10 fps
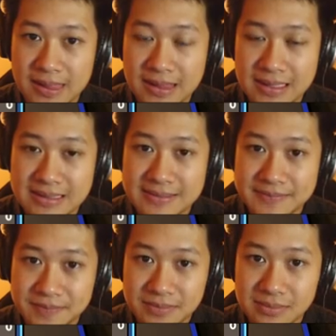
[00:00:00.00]

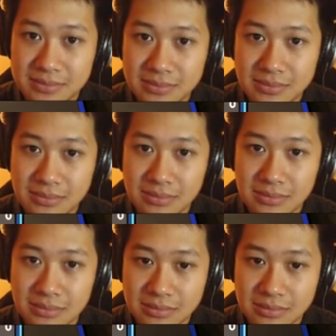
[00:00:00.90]
[no speech]